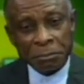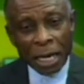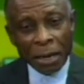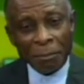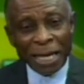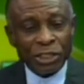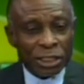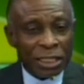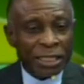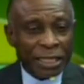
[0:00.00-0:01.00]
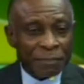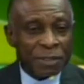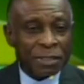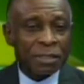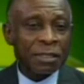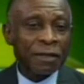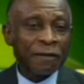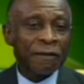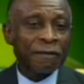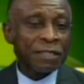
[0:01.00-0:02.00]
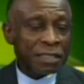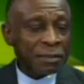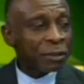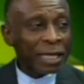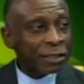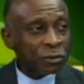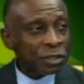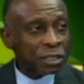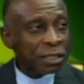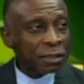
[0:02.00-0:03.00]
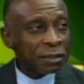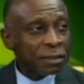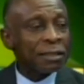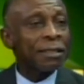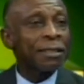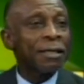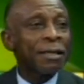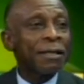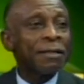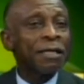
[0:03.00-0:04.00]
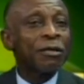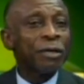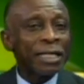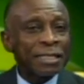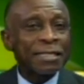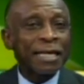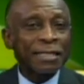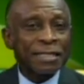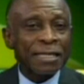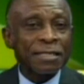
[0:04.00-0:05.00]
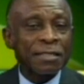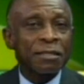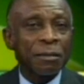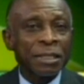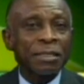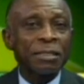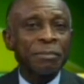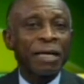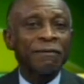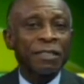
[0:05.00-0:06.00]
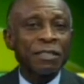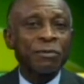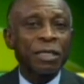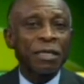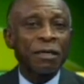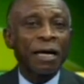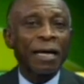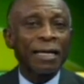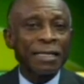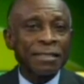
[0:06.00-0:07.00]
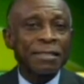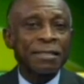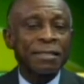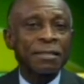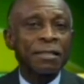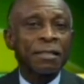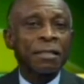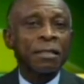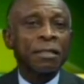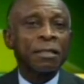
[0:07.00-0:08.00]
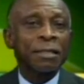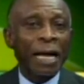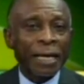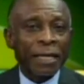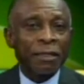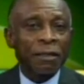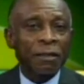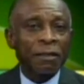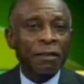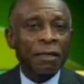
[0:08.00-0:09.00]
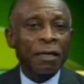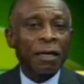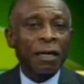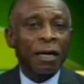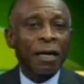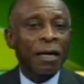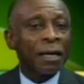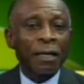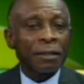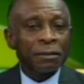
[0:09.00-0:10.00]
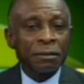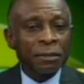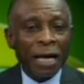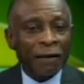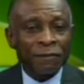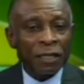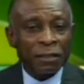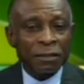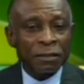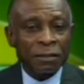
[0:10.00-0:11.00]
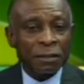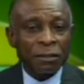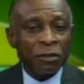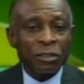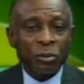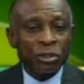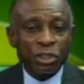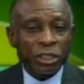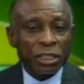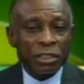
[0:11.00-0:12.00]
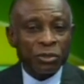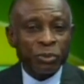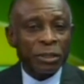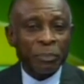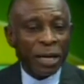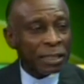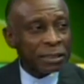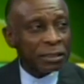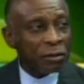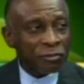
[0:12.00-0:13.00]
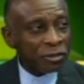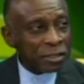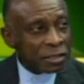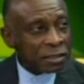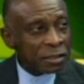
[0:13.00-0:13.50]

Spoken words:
magic in names see, but I don't see it. The greatest excesses committed by Venezuela against Guyana have not or don't change with the party in office.